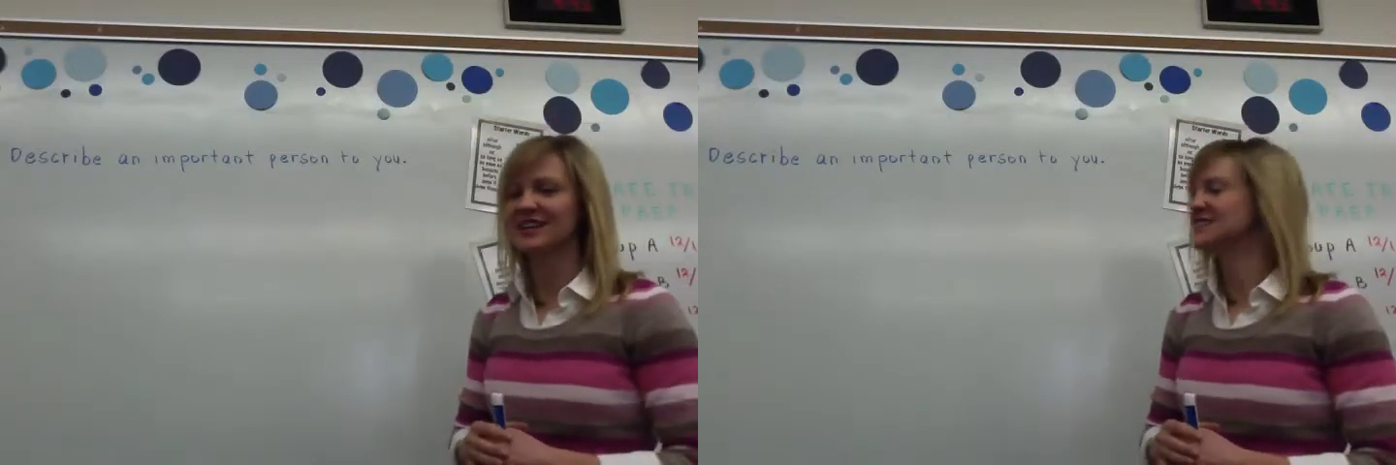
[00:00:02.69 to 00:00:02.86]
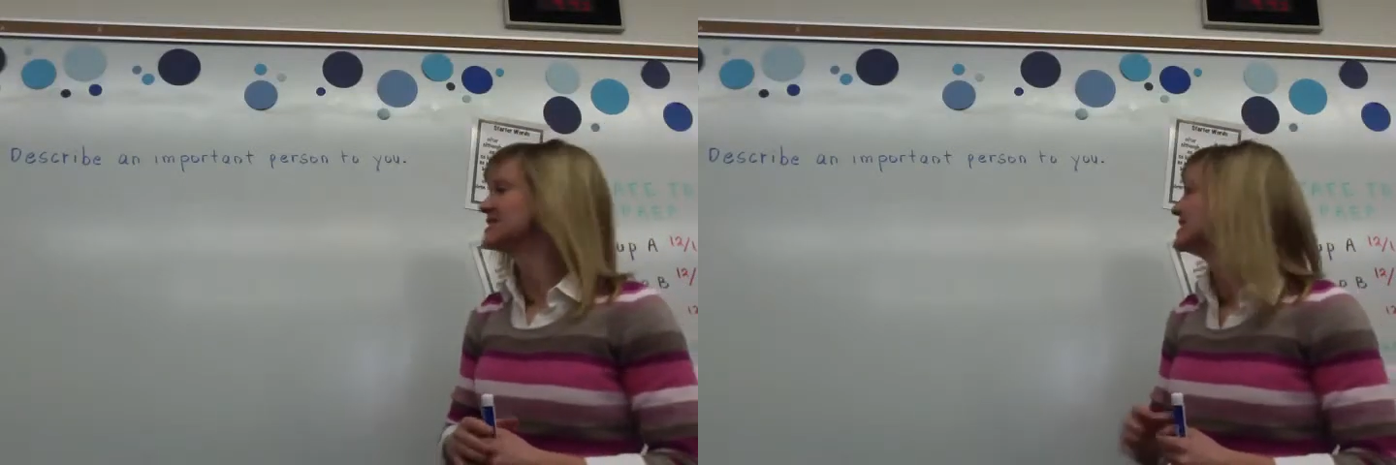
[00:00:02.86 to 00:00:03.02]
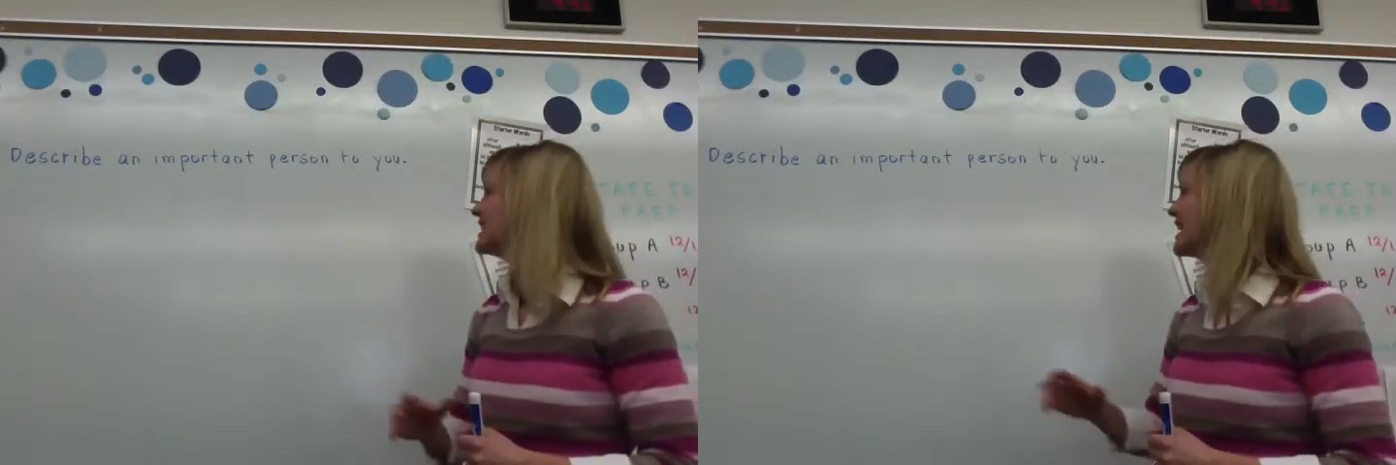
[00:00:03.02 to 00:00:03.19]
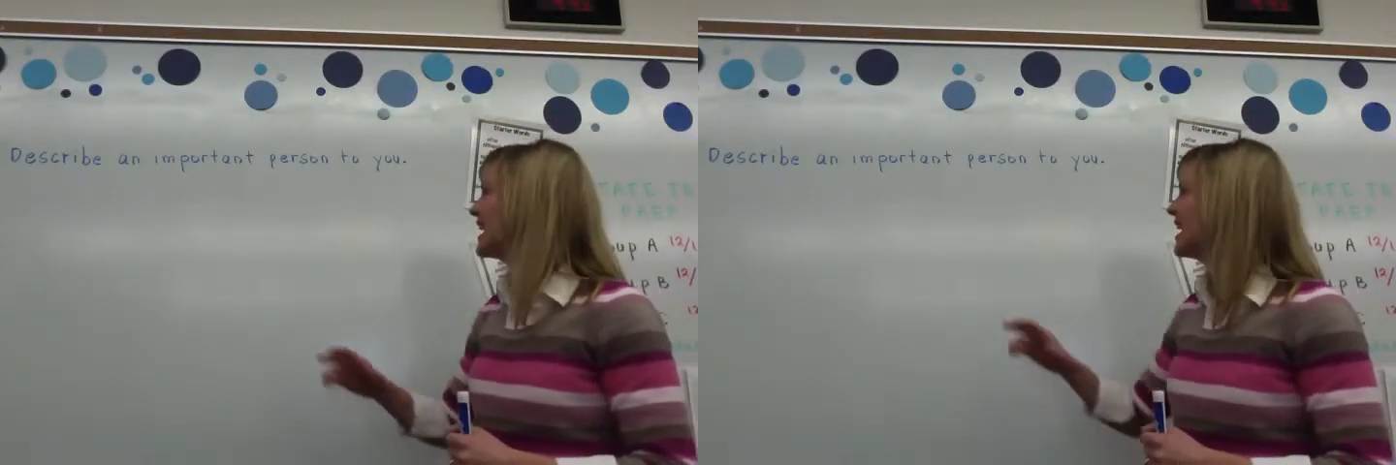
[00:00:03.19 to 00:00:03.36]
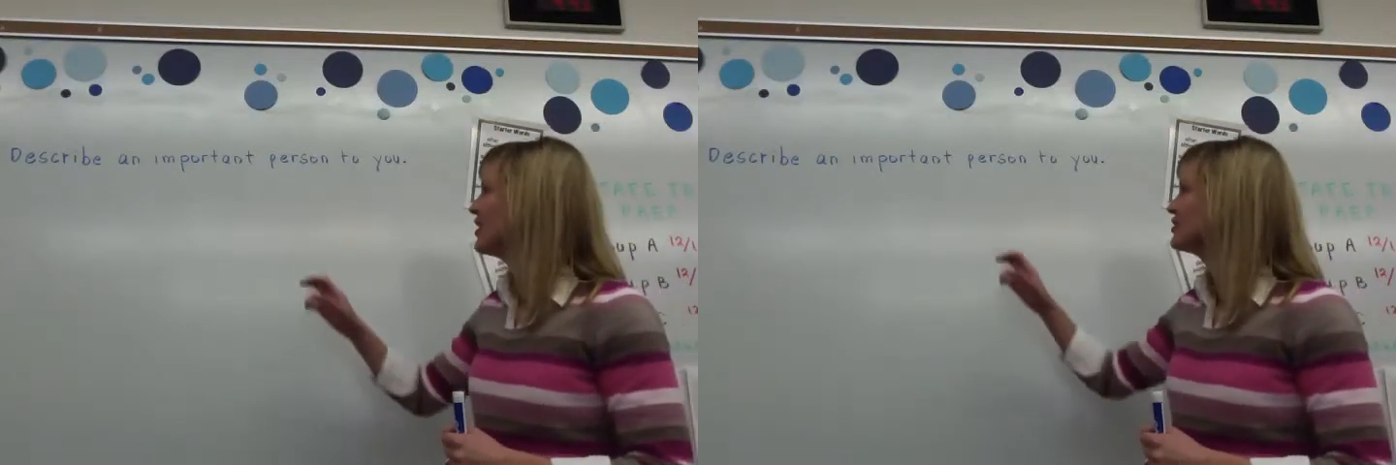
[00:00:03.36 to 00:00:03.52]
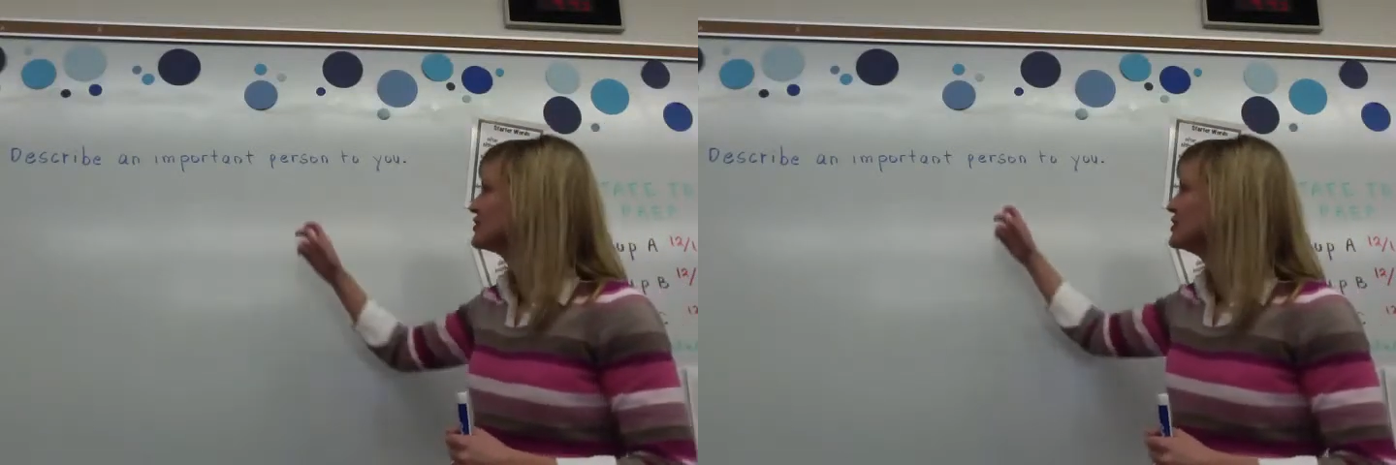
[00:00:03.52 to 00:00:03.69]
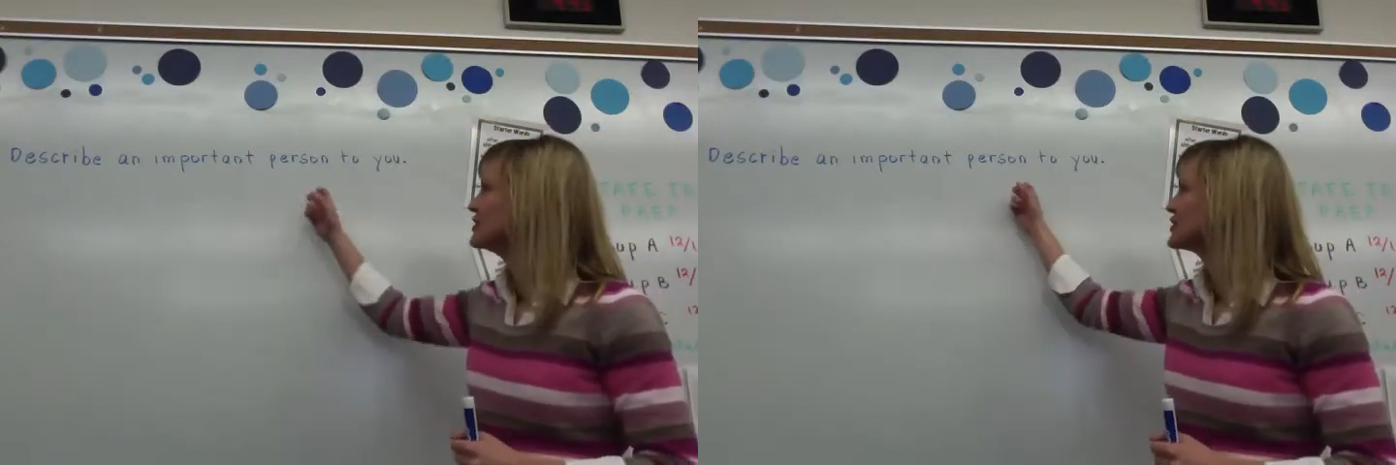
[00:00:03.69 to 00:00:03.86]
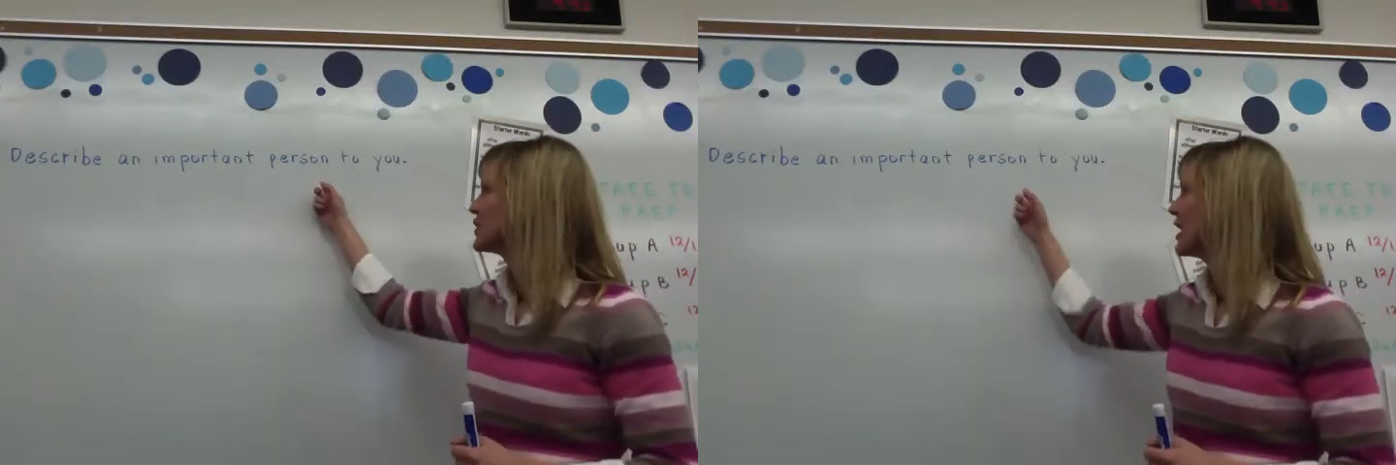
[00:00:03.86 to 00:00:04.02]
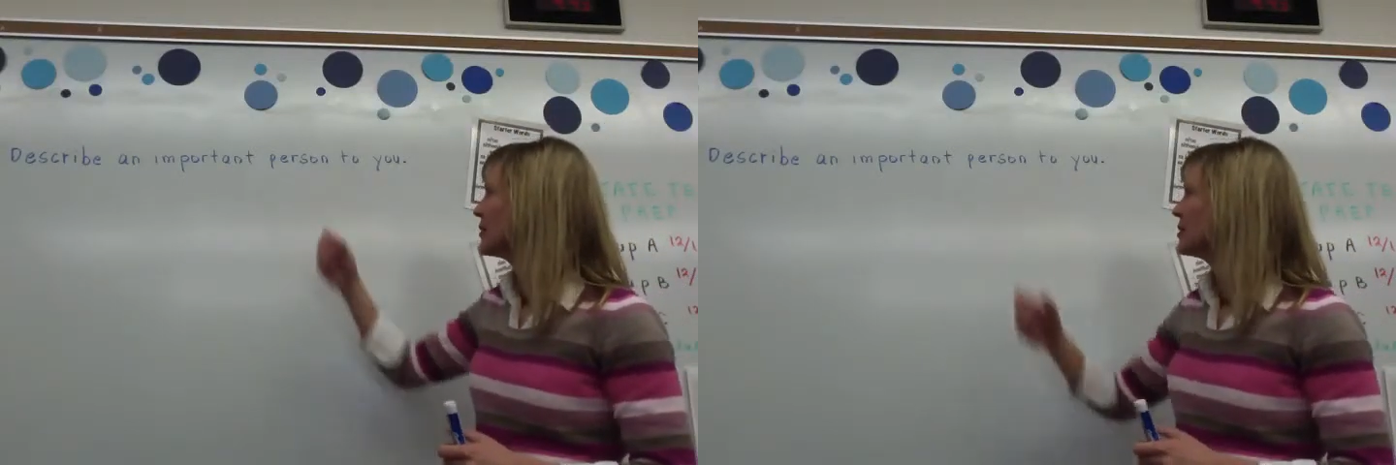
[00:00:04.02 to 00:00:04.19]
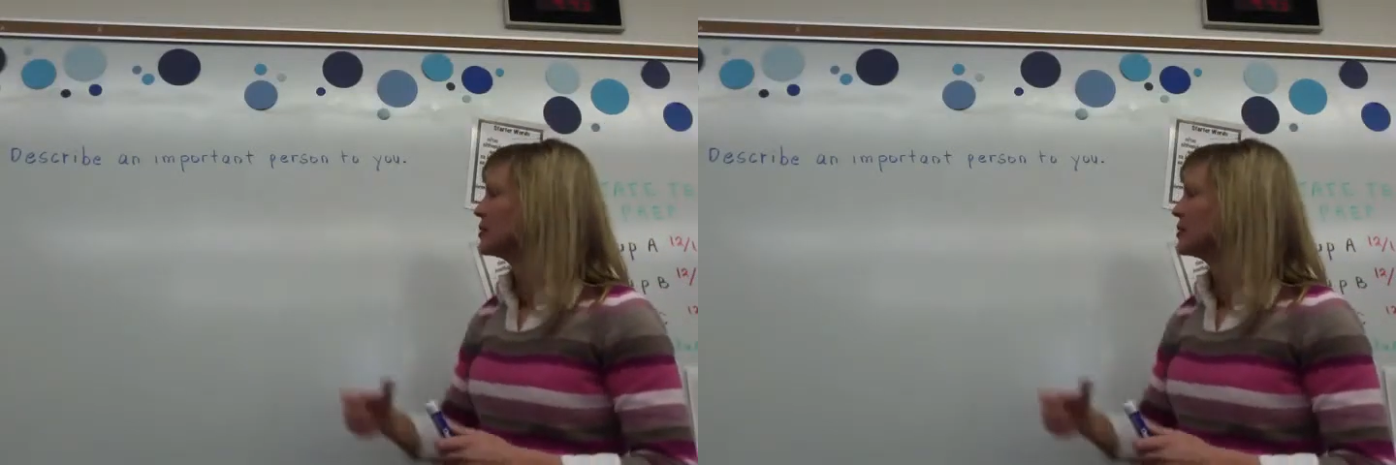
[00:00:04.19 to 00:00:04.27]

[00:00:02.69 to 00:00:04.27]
today how to describe an